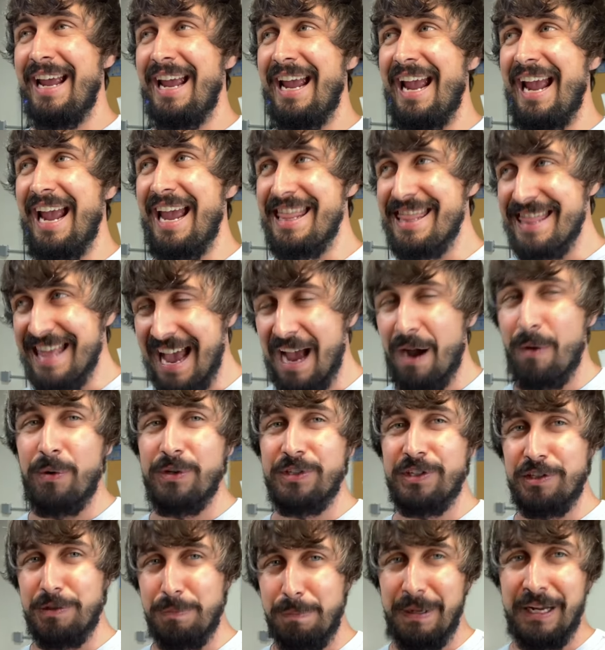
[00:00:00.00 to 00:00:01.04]
And that was
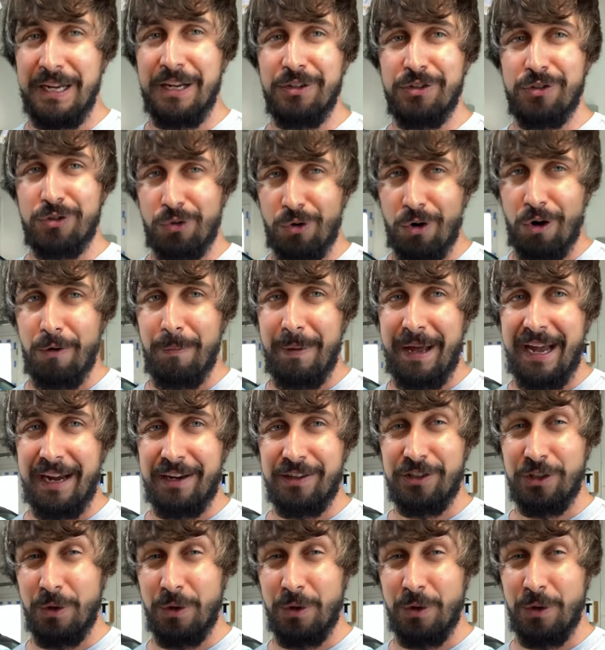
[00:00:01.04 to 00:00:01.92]
its biggest drawback.